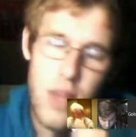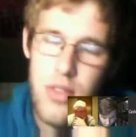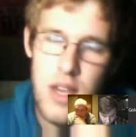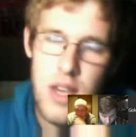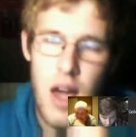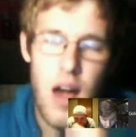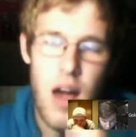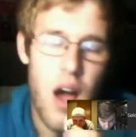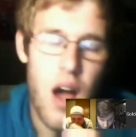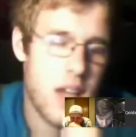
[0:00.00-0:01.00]
the
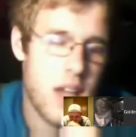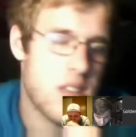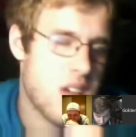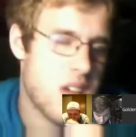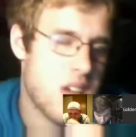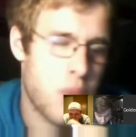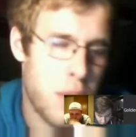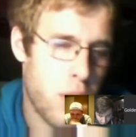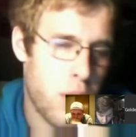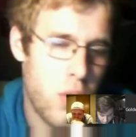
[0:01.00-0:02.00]
audience and
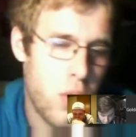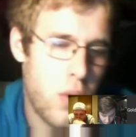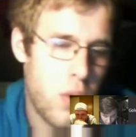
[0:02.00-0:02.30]
people who